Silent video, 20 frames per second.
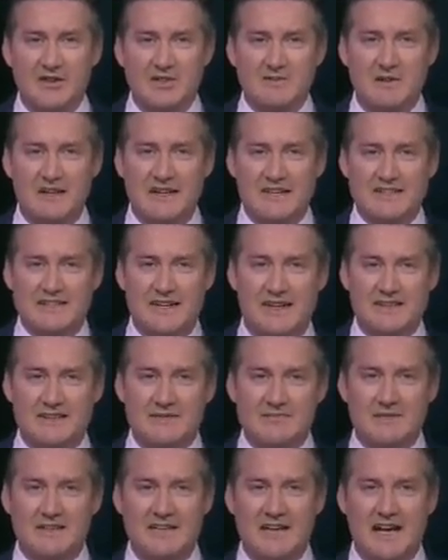players, get
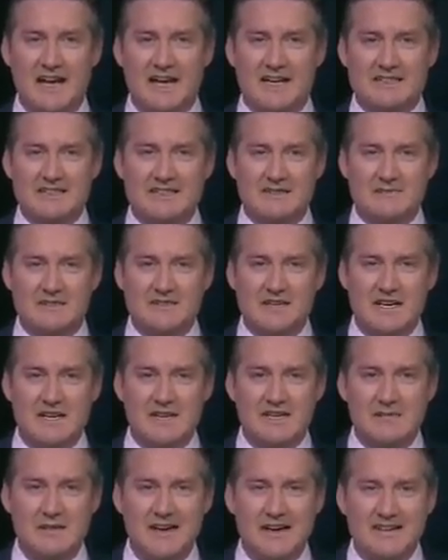them some
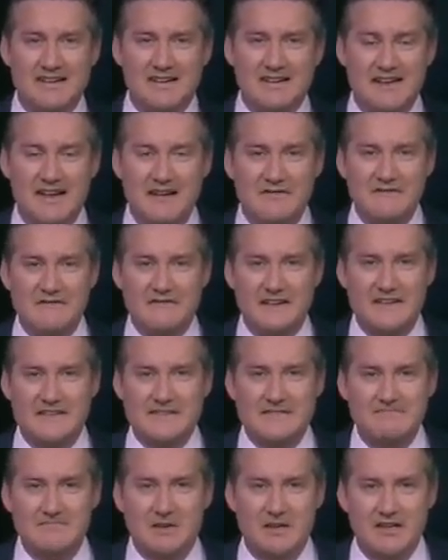time under their
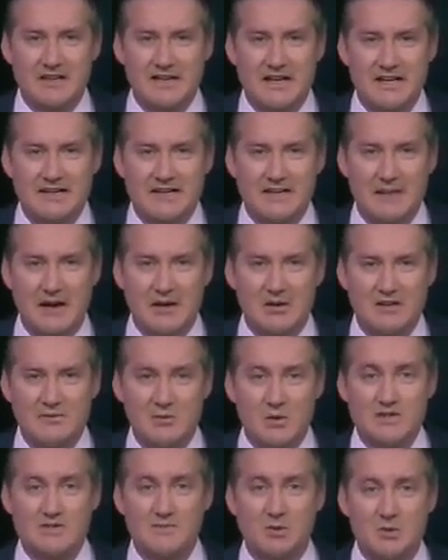feet. All right, Nandi back with
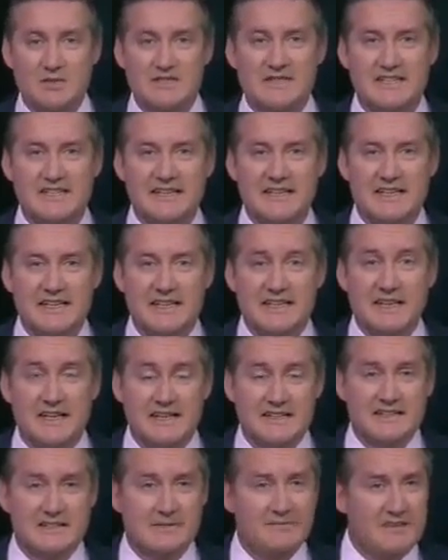more sports
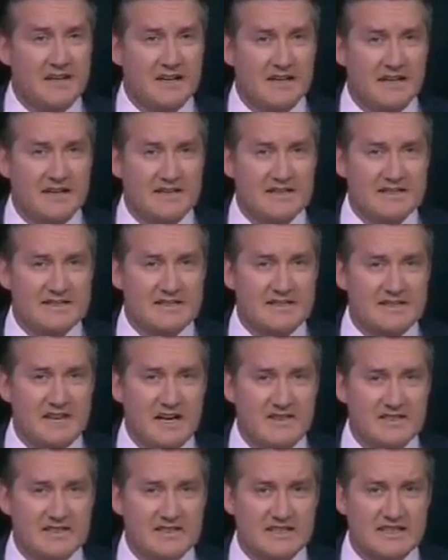later. This is a
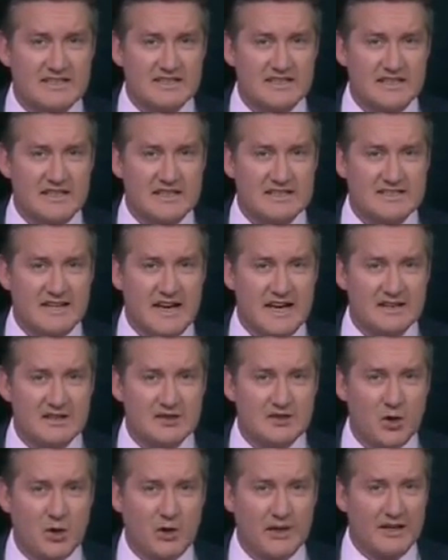devastatingly sad
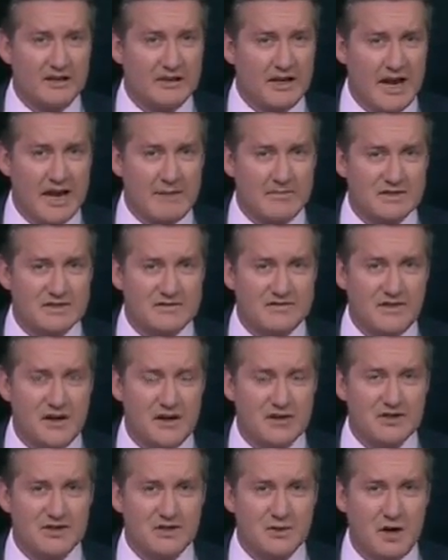story, and it happens
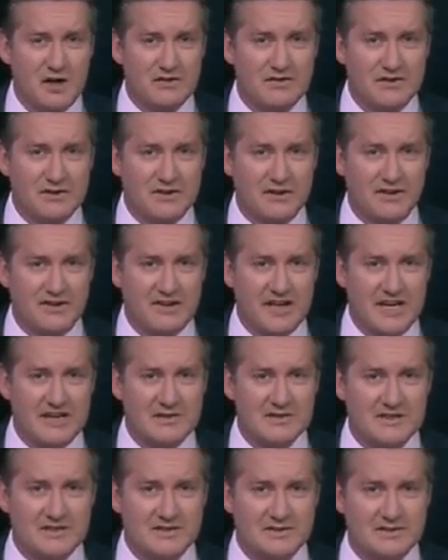far too often.
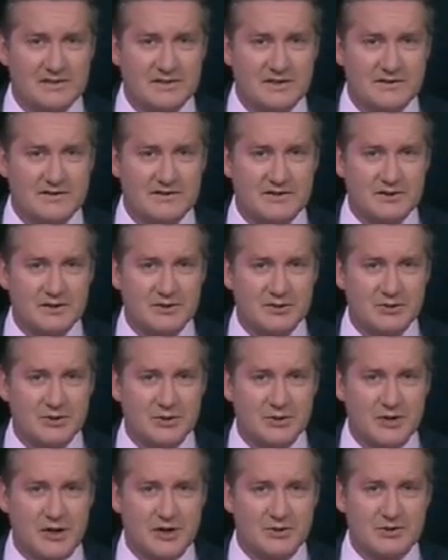Thousands of social
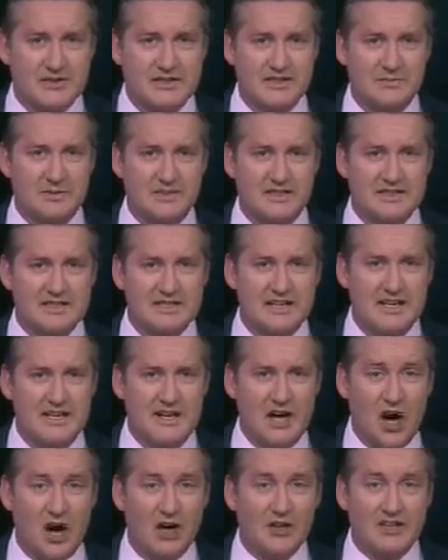grant recipients
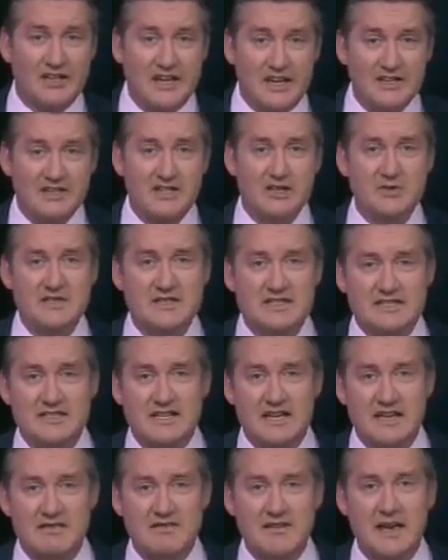are yet to
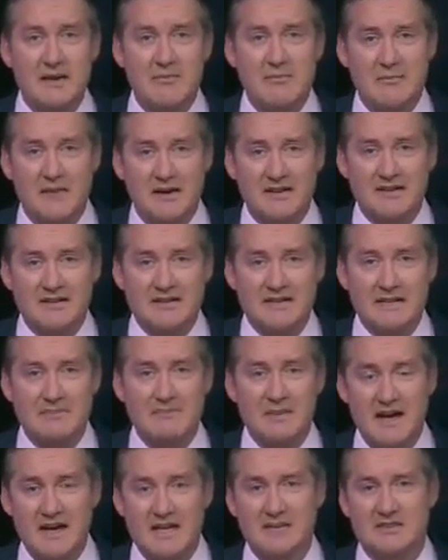receive their monthly
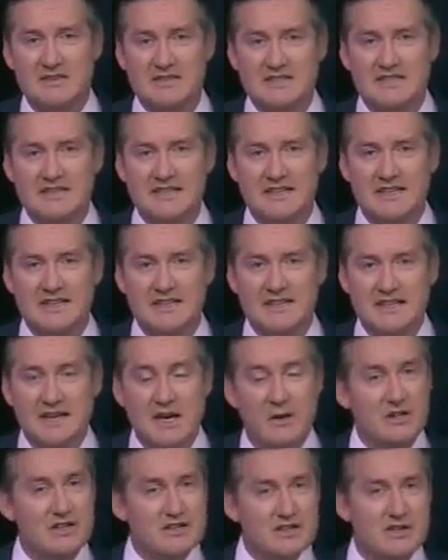payments.
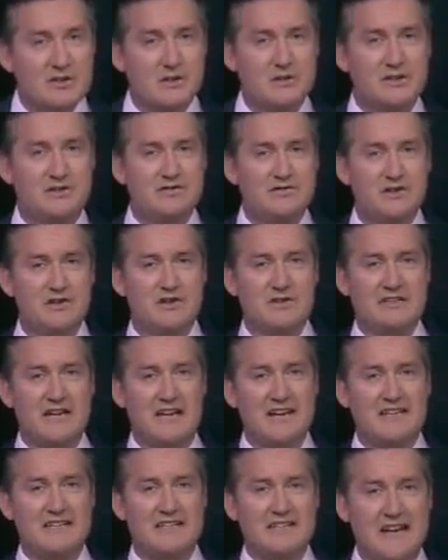Now, we're told it follows
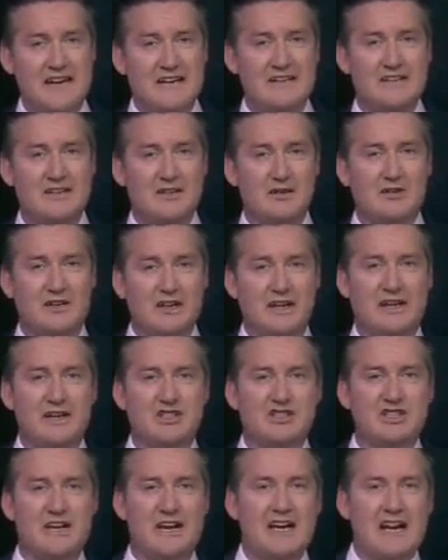a technical
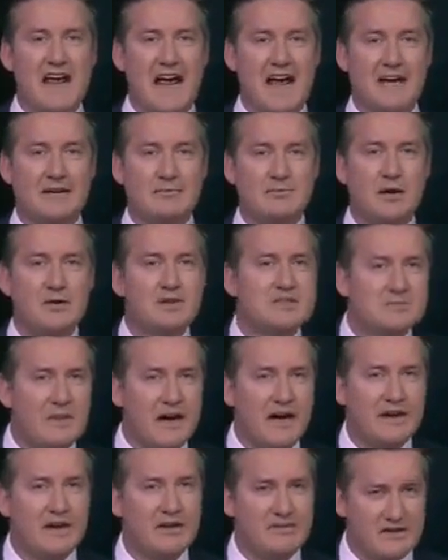glitch at
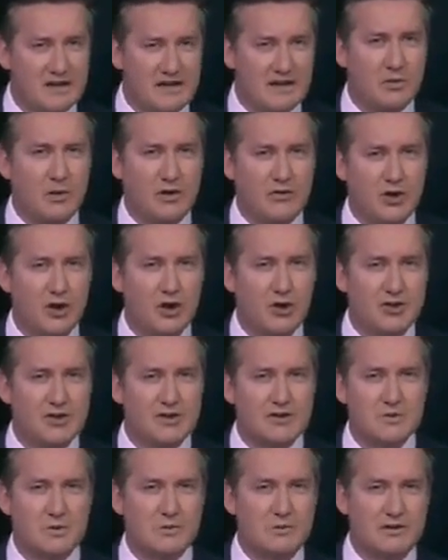Postbank. I feel like we've heard
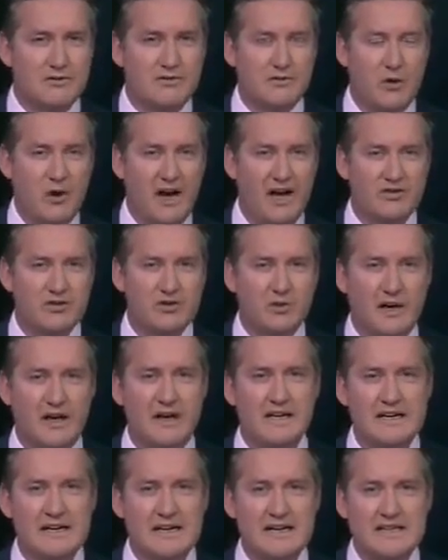this one before, haven't
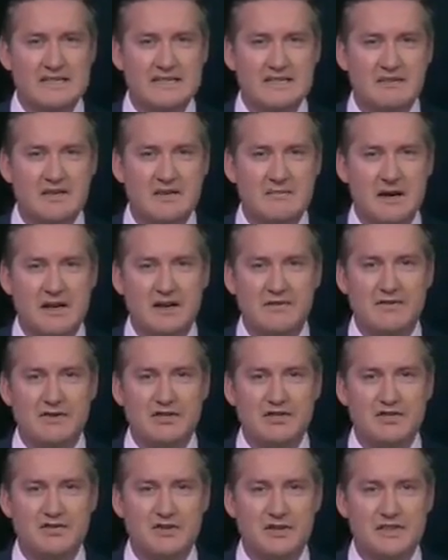we? Some of the
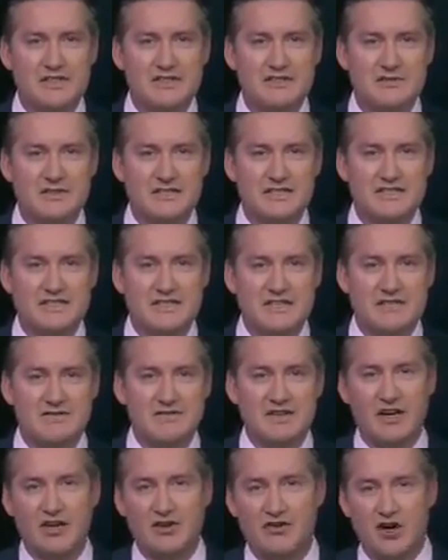beneficiaries
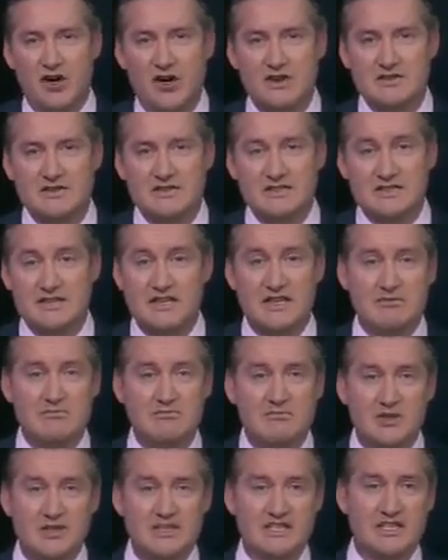received their grants,
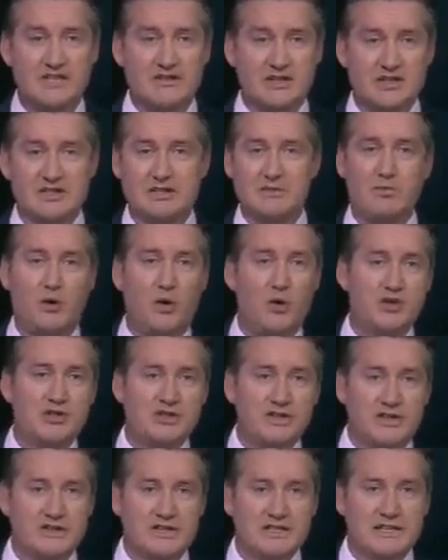some receiving just a
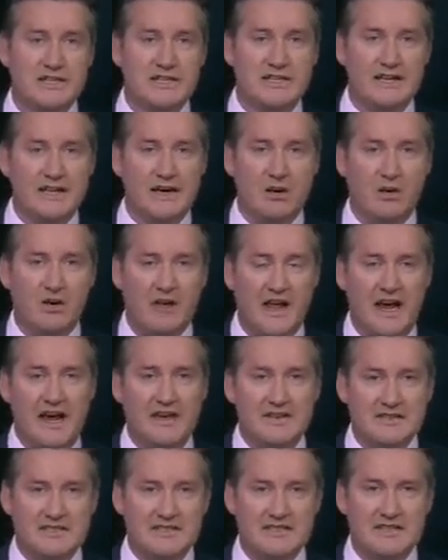portion of it, while
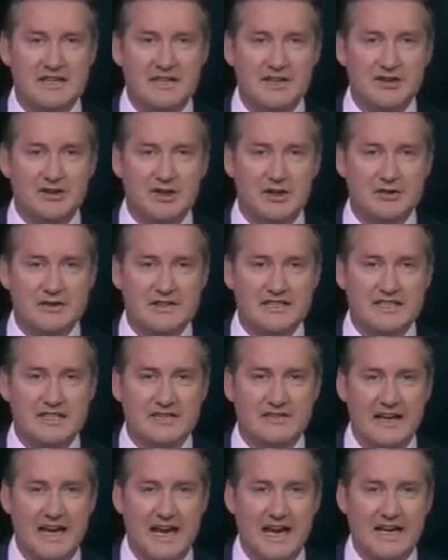others not
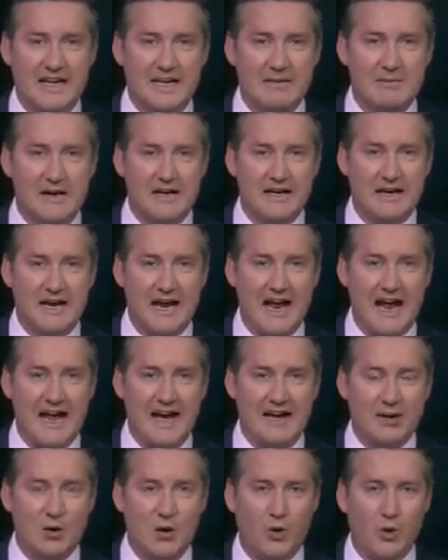receiving any money
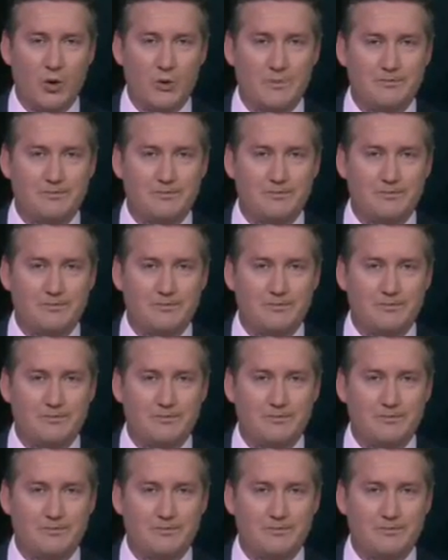at all.